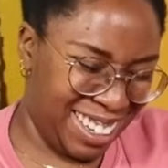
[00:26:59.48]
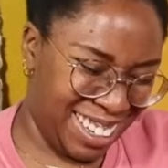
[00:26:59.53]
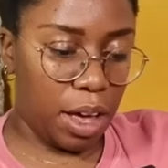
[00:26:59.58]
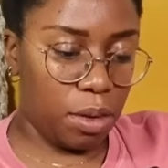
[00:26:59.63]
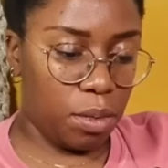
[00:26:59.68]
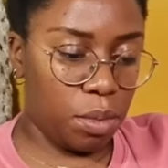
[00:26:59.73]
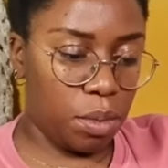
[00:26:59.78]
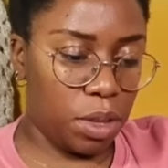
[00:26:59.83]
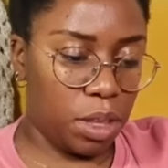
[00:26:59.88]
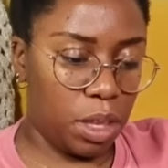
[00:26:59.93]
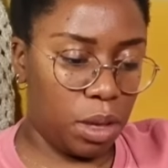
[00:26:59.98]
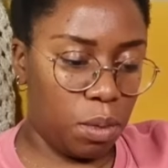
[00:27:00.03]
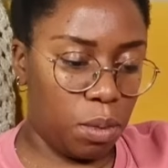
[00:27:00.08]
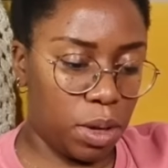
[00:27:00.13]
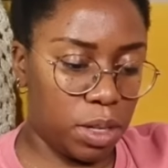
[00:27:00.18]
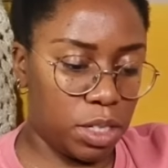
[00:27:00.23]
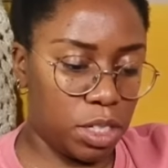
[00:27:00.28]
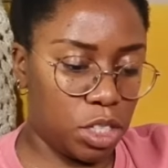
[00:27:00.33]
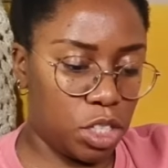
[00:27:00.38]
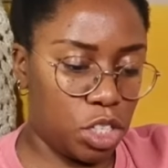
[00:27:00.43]
I really
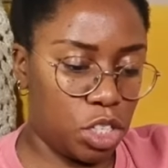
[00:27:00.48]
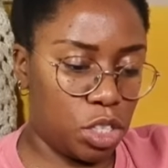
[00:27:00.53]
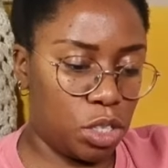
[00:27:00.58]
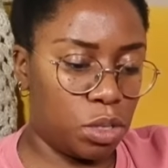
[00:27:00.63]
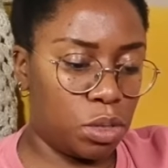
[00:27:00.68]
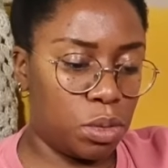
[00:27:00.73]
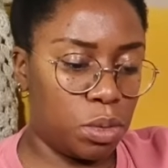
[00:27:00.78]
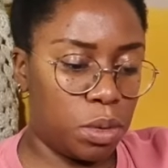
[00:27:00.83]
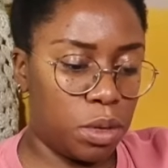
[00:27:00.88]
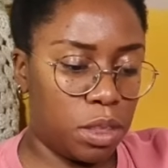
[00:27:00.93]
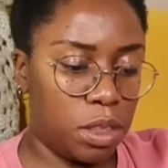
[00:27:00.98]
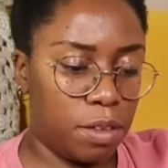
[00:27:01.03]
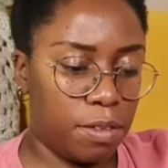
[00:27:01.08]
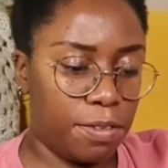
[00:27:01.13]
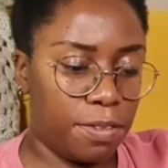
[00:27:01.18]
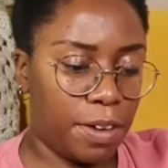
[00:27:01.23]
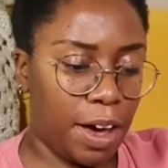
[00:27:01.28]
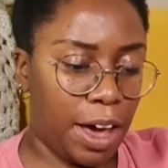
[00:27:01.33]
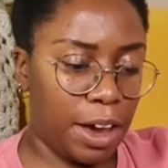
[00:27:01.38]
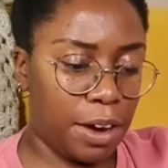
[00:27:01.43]
want to do the
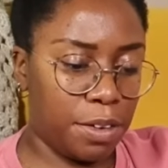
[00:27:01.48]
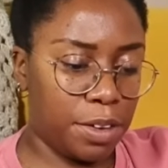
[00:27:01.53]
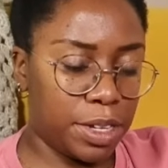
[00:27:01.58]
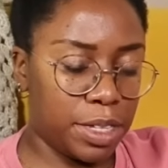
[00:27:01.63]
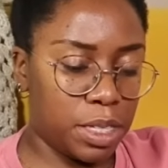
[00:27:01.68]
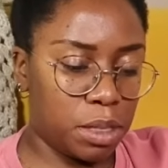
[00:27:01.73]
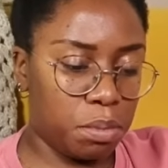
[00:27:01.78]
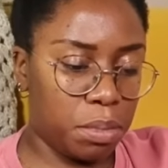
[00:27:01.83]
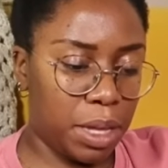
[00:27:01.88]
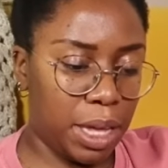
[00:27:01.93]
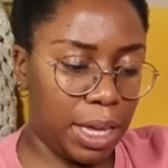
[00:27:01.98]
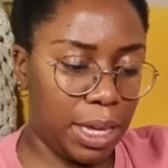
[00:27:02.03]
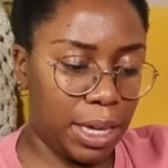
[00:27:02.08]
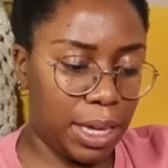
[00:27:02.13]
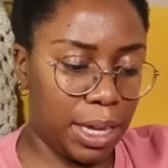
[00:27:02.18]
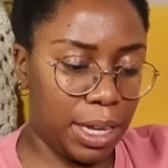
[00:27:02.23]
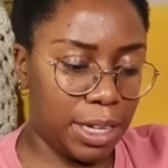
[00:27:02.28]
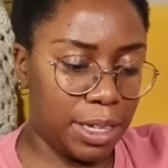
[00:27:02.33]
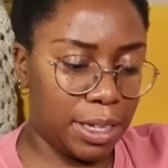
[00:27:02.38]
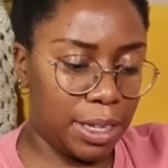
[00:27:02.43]
virus
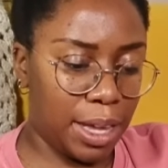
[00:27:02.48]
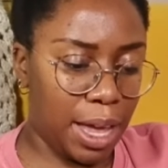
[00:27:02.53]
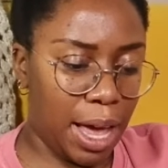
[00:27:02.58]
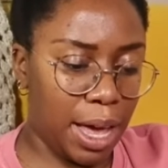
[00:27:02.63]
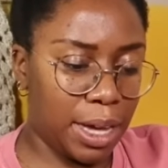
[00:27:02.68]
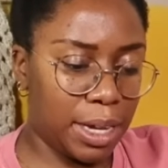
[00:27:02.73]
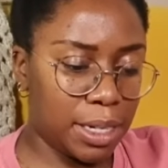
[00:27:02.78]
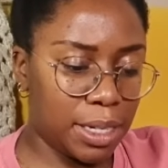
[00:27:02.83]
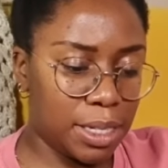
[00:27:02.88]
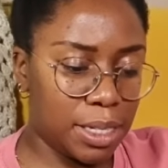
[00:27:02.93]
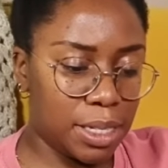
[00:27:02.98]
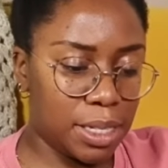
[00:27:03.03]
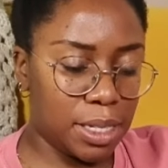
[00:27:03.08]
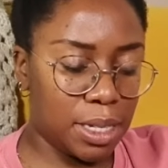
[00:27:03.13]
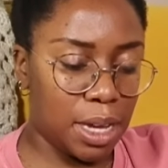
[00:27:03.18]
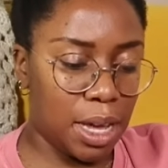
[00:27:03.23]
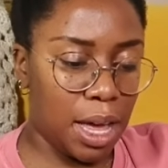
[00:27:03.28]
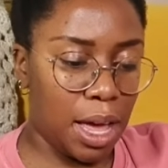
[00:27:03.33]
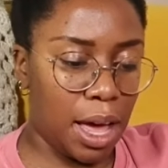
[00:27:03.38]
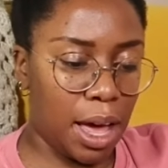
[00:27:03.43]
blanket next.
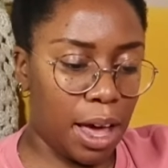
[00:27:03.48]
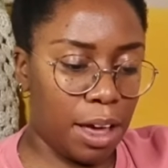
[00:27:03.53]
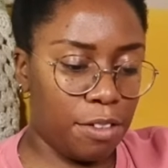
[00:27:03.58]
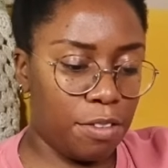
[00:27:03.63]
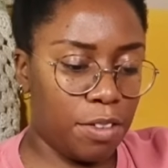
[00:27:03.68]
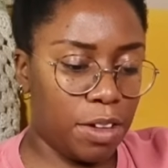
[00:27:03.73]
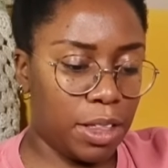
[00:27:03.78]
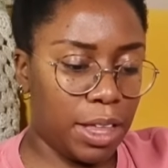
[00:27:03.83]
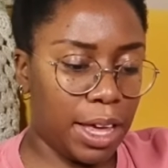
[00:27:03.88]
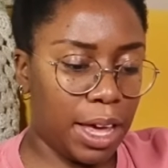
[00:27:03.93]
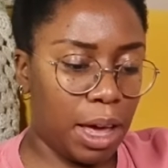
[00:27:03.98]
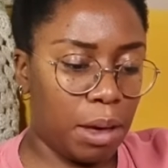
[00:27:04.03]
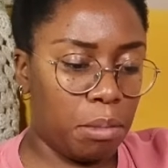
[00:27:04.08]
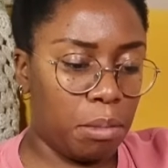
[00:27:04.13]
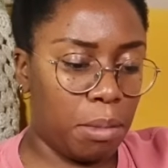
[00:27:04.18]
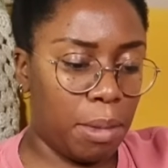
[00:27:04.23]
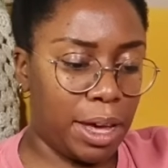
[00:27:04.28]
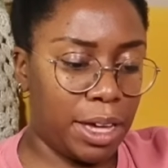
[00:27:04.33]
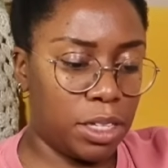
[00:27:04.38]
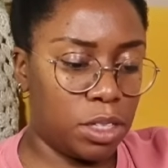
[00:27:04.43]
I feel like I
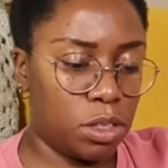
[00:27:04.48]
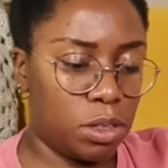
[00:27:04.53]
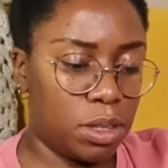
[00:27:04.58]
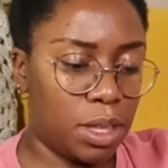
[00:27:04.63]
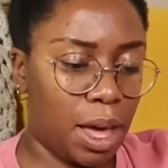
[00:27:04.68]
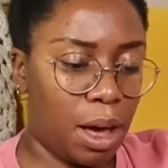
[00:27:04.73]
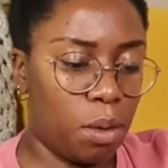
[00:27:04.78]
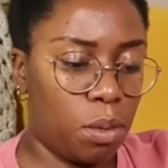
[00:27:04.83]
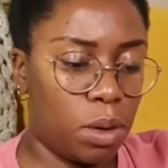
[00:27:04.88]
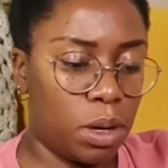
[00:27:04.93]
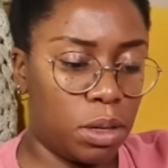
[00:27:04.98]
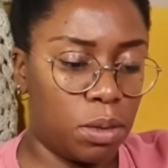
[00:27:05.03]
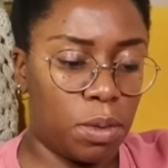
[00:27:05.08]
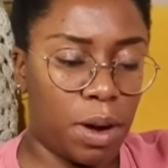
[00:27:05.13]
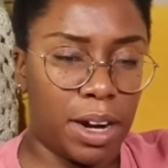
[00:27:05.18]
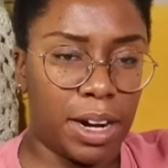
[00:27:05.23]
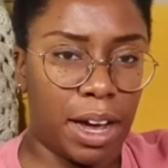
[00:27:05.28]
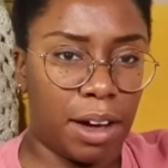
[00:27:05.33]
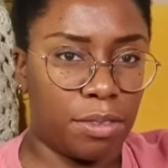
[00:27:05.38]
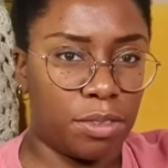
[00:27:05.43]
might do that one
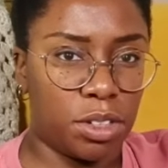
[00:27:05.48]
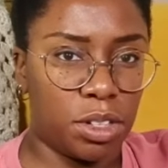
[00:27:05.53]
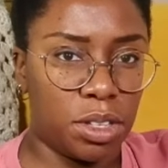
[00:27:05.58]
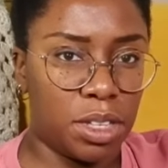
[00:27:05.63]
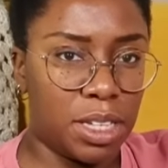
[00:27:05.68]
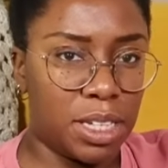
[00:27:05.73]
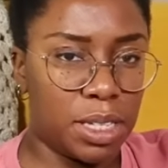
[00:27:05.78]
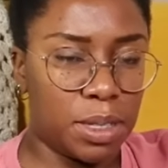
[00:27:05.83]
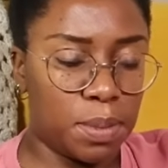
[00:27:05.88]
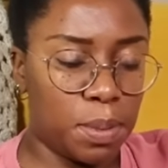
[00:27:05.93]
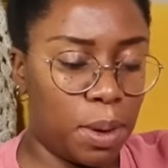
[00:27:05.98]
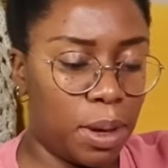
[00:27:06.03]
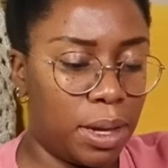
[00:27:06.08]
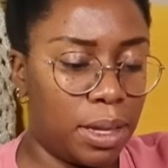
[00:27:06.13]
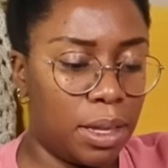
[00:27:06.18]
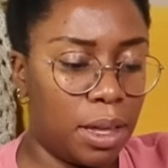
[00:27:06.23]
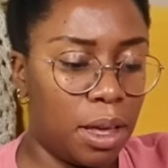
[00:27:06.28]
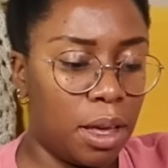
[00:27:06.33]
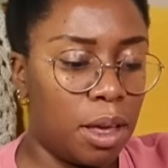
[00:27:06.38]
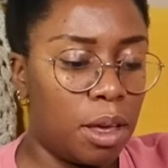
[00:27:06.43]
right after this one